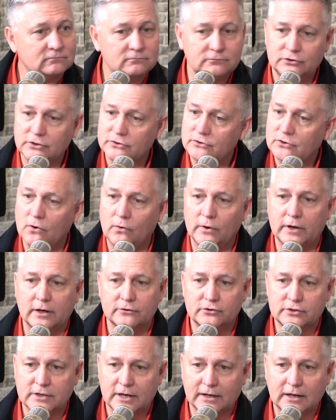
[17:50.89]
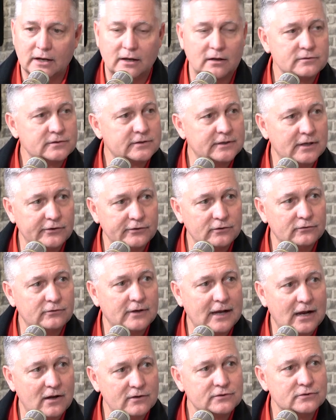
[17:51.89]
Just go in and see how your
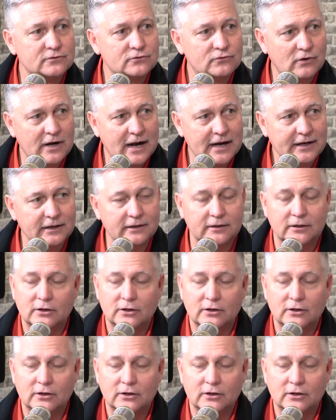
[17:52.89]
house is tracking.